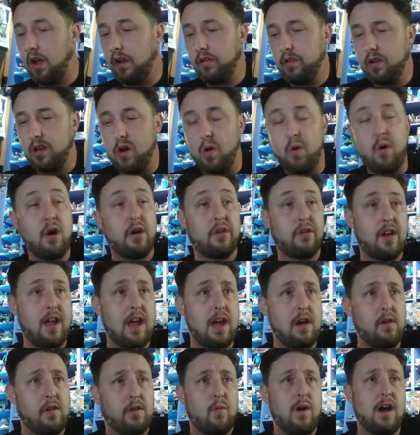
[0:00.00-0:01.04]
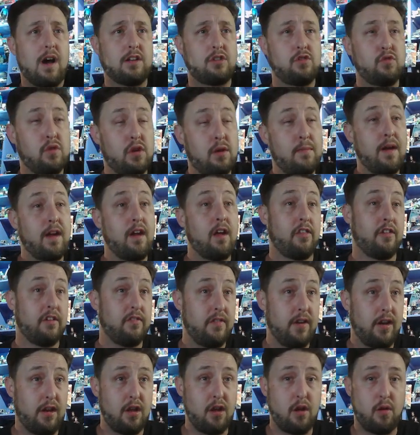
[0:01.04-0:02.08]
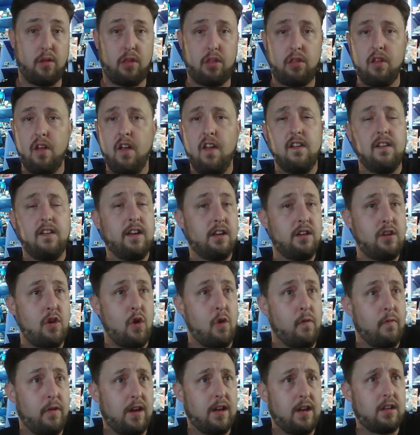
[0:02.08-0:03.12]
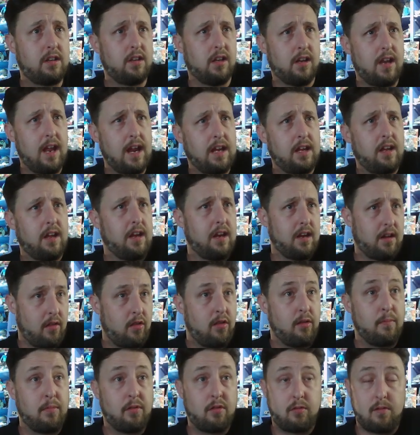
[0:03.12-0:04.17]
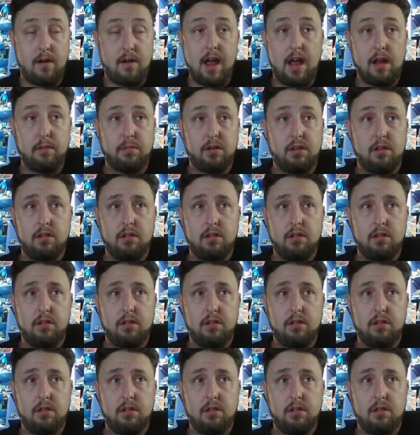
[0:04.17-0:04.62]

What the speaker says: go on now and watch one of my other videos, and don't forget to like and subscribe.